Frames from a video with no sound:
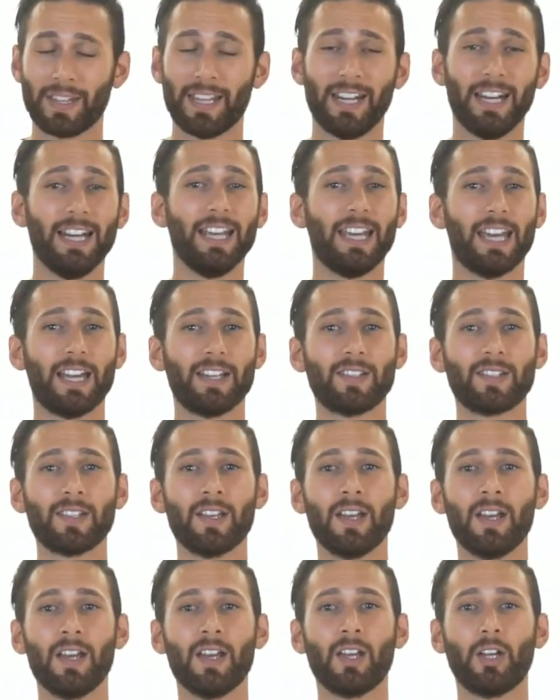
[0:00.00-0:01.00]
In any
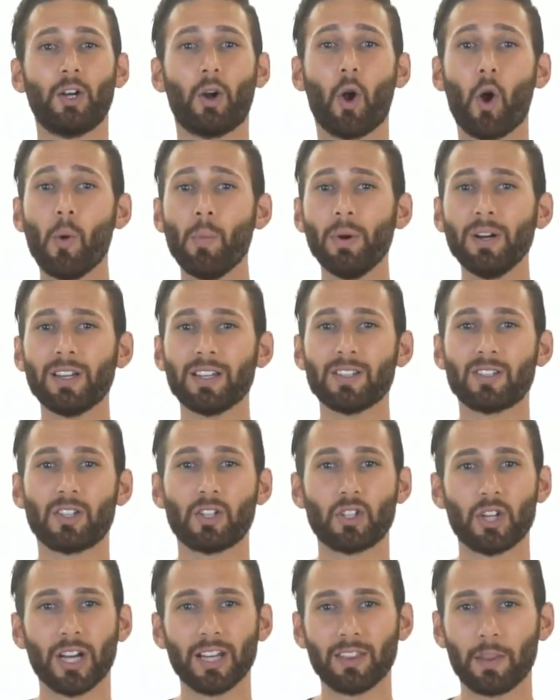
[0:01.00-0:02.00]
case, your homework is
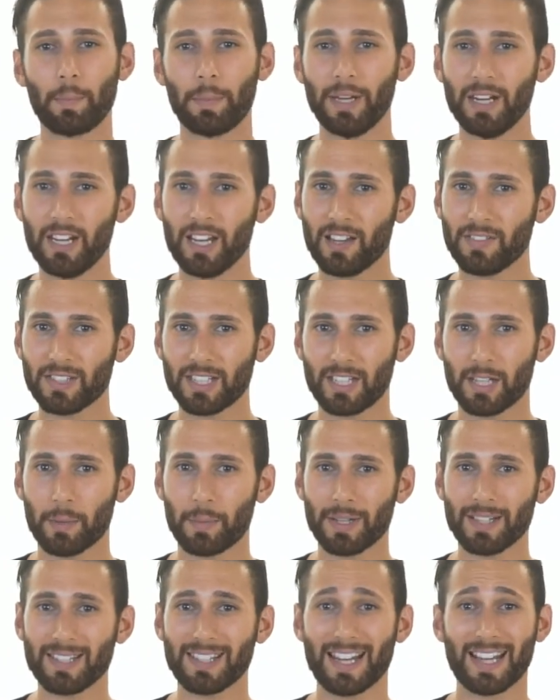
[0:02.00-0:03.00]
to check the PDF
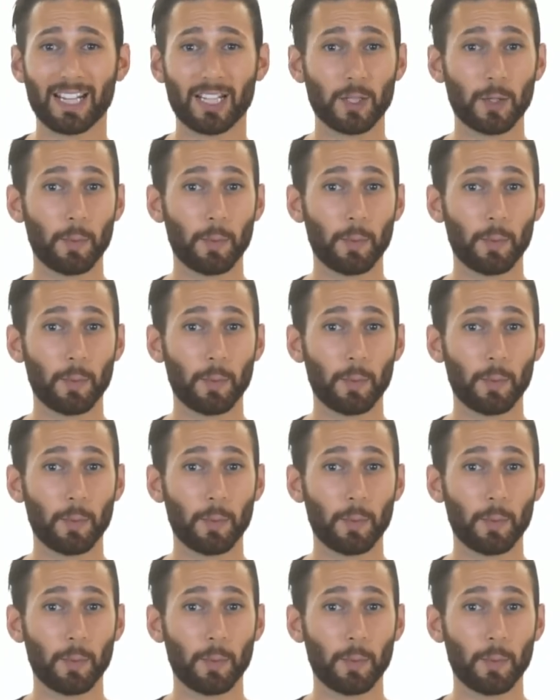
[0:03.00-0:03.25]
syllabus and